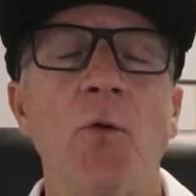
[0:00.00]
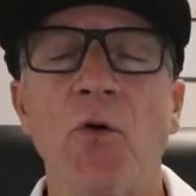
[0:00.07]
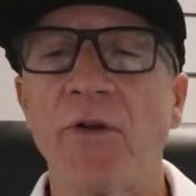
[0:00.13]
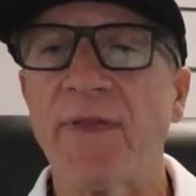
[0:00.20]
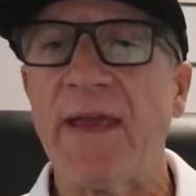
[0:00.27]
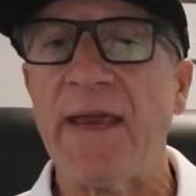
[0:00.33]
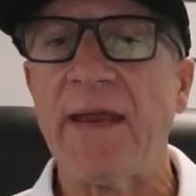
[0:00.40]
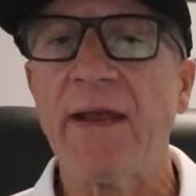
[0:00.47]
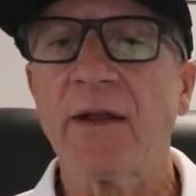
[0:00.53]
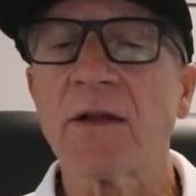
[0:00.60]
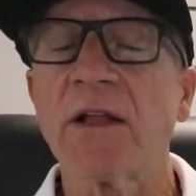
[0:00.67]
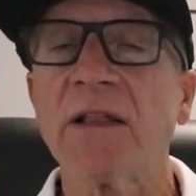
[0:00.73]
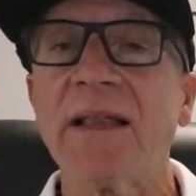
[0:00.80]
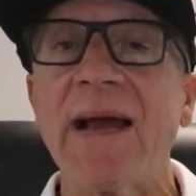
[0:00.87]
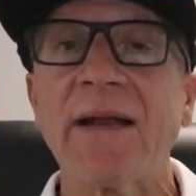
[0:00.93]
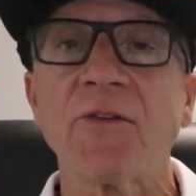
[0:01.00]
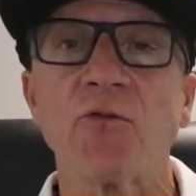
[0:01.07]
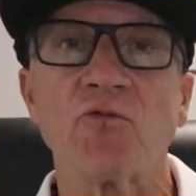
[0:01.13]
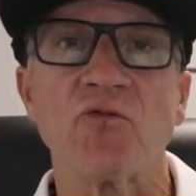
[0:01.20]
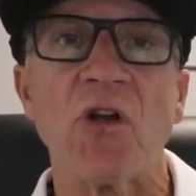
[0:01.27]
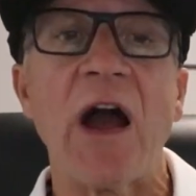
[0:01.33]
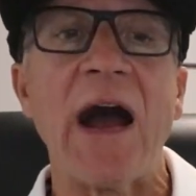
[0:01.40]
or they collect
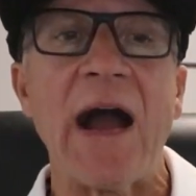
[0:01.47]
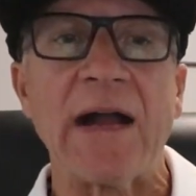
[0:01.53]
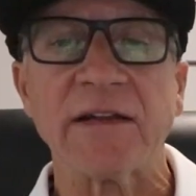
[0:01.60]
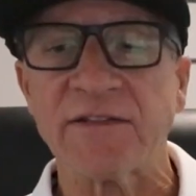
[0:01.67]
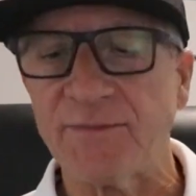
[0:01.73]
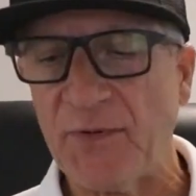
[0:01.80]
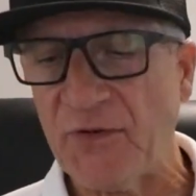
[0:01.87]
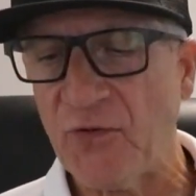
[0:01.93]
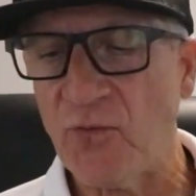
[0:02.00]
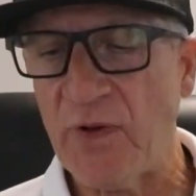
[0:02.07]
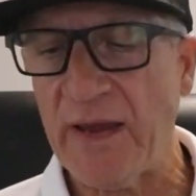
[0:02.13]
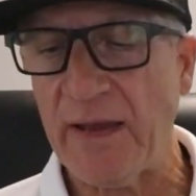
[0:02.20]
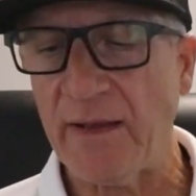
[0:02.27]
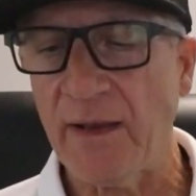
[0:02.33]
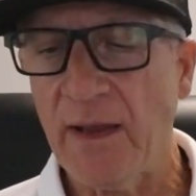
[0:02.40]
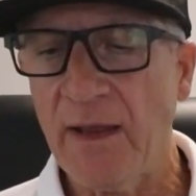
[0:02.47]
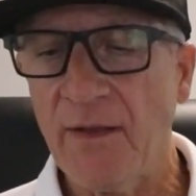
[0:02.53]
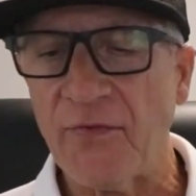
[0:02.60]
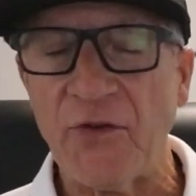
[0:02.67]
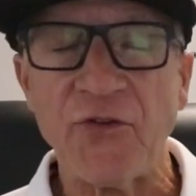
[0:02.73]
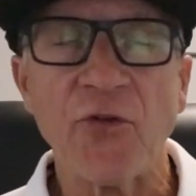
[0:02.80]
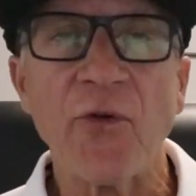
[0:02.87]
rocks between
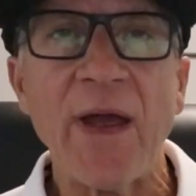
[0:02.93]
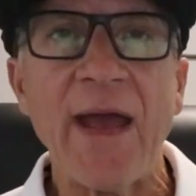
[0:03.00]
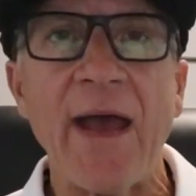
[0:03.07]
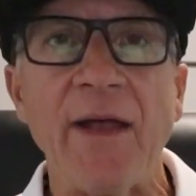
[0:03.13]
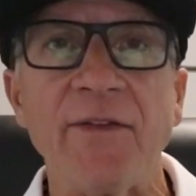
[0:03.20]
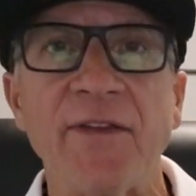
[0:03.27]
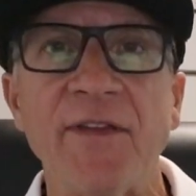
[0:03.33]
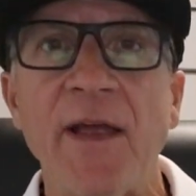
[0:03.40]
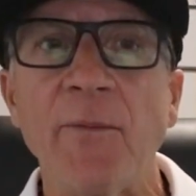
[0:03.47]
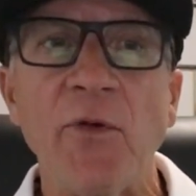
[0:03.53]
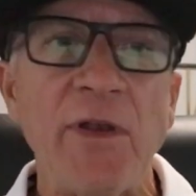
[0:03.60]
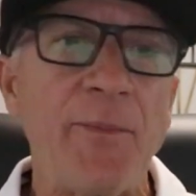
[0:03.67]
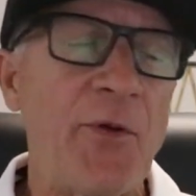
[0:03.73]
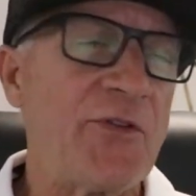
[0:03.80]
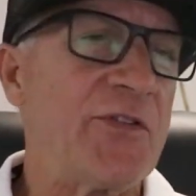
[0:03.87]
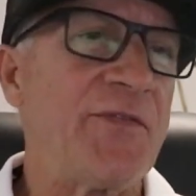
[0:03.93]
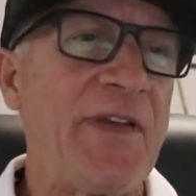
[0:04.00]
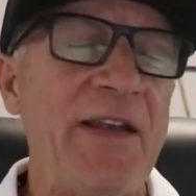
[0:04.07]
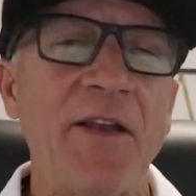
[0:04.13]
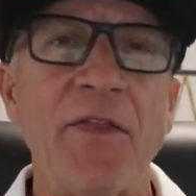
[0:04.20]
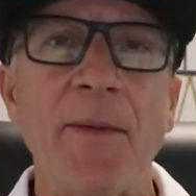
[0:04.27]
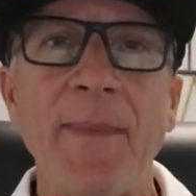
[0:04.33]
the treads, and then when you put your
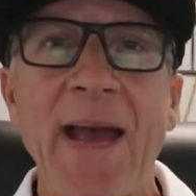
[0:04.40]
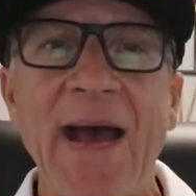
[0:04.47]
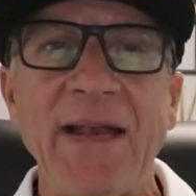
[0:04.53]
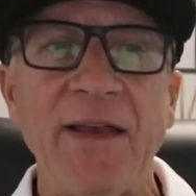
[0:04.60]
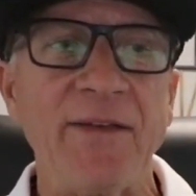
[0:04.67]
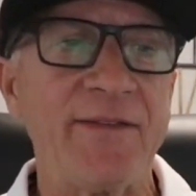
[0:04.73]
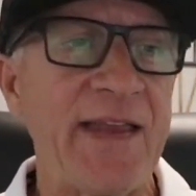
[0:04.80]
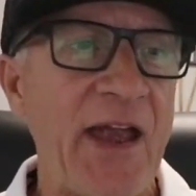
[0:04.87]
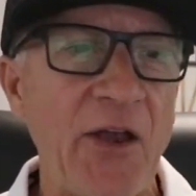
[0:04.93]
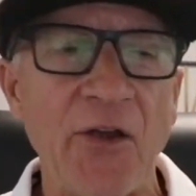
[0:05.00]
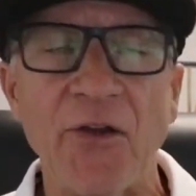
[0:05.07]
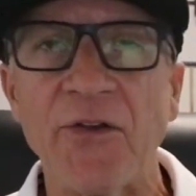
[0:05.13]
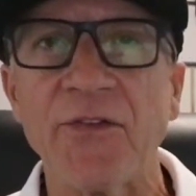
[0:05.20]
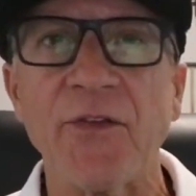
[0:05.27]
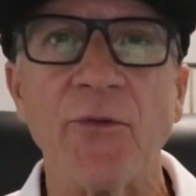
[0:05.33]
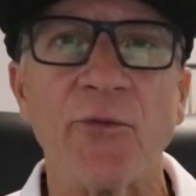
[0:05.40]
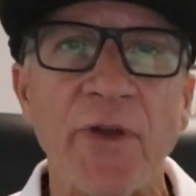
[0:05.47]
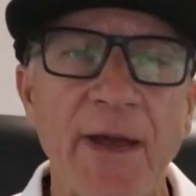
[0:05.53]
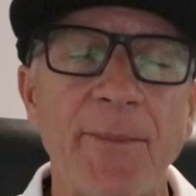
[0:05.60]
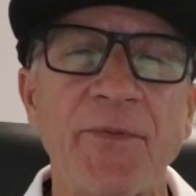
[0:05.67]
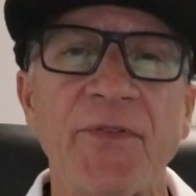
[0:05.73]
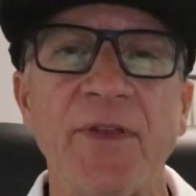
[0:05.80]
feet on the mat it tears and
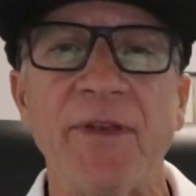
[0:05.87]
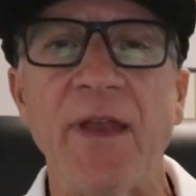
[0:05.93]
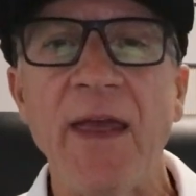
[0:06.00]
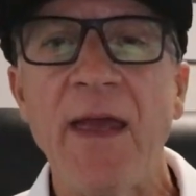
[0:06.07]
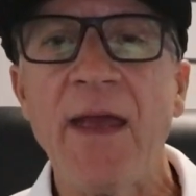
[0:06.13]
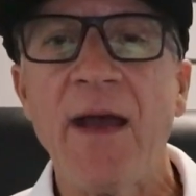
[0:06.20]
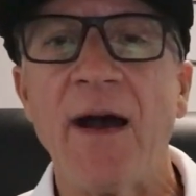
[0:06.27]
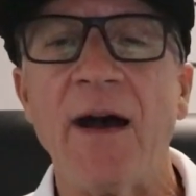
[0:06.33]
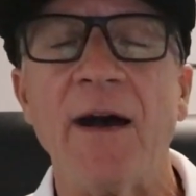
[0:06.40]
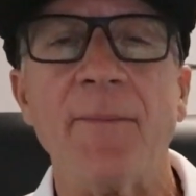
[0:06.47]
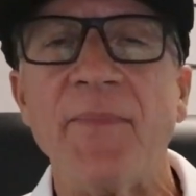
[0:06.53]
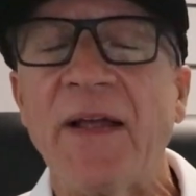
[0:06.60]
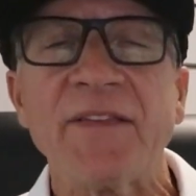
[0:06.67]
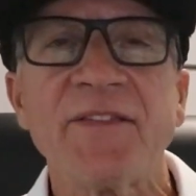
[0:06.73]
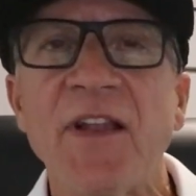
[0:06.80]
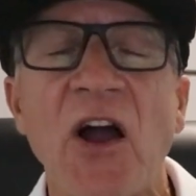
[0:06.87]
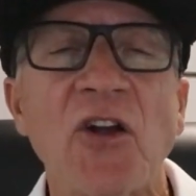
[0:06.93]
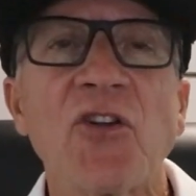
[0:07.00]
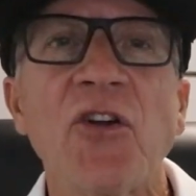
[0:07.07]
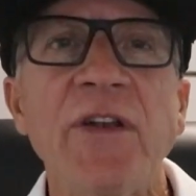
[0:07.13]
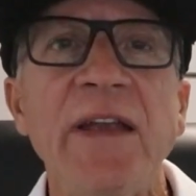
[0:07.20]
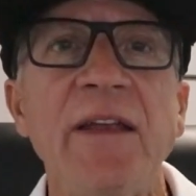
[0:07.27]
rips, and that's
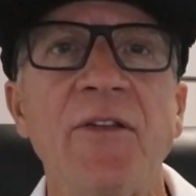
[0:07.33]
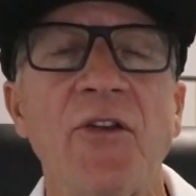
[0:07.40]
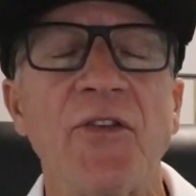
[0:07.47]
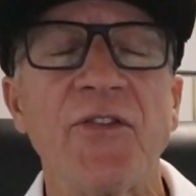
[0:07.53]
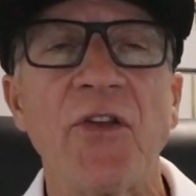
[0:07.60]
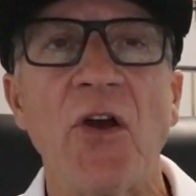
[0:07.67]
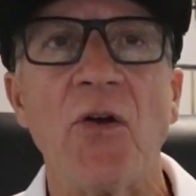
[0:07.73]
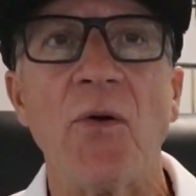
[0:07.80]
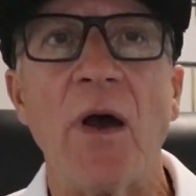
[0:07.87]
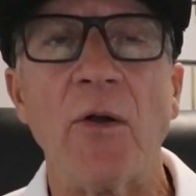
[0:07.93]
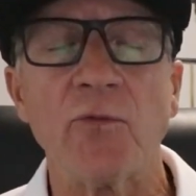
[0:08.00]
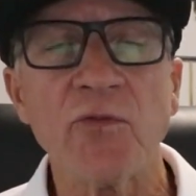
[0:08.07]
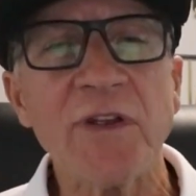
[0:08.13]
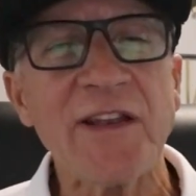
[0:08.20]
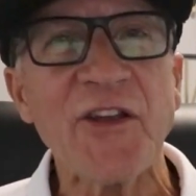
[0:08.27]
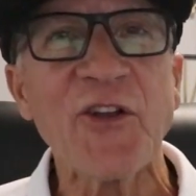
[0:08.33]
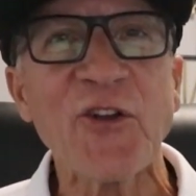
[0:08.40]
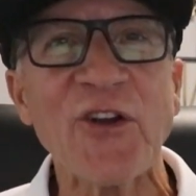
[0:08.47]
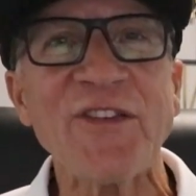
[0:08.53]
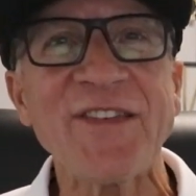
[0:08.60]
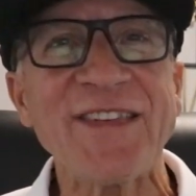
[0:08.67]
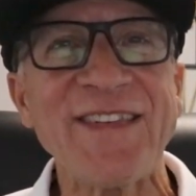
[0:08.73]
not good either. So a really
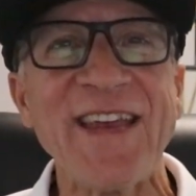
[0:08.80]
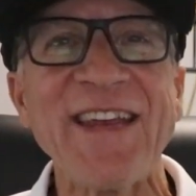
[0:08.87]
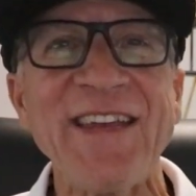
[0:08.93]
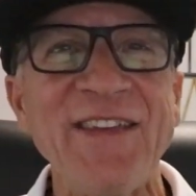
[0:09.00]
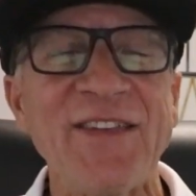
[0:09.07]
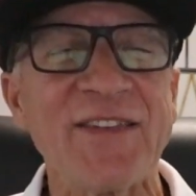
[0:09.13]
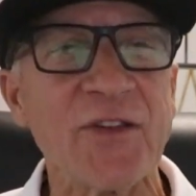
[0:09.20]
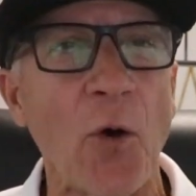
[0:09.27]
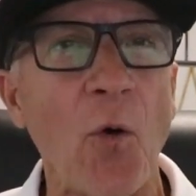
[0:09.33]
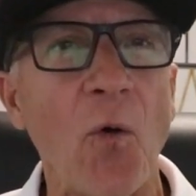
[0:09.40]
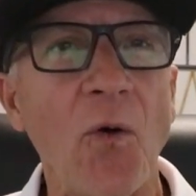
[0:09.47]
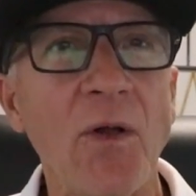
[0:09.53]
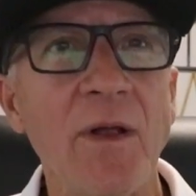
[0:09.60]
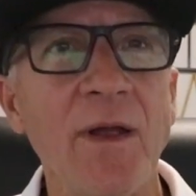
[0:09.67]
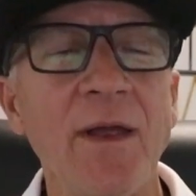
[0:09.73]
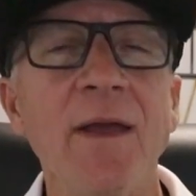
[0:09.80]
good sticky sole